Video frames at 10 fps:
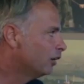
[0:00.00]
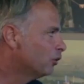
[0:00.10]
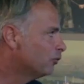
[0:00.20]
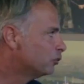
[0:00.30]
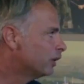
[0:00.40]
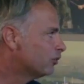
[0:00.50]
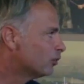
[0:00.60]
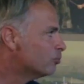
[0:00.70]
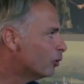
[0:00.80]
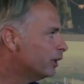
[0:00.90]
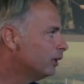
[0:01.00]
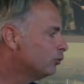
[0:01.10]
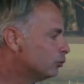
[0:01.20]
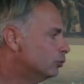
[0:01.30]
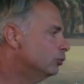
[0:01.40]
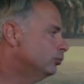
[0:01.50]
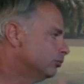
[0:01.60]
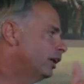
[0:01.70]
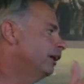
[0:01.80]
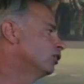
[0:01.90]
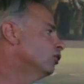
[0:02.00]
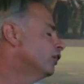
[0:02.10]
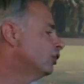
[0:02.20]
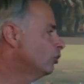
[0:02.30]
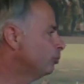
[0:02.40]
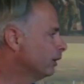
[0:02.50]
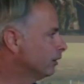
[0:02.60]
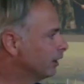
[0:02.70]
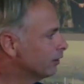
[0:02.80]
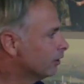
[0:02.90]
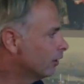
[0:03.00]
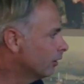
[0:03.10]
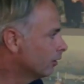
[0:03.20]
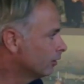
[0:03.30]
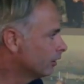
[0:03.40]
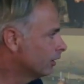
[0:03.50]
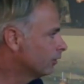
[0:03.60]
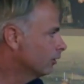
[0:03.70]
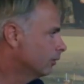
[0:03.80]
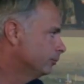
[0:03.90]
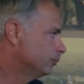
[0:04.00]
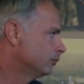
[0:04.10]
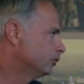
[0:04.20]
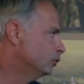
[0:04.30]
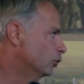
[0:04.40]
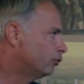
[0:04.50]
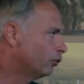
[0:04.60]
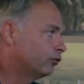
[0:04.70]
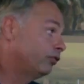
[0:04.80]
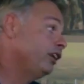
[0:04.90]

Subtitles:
and you have to get some money to like level up and get your first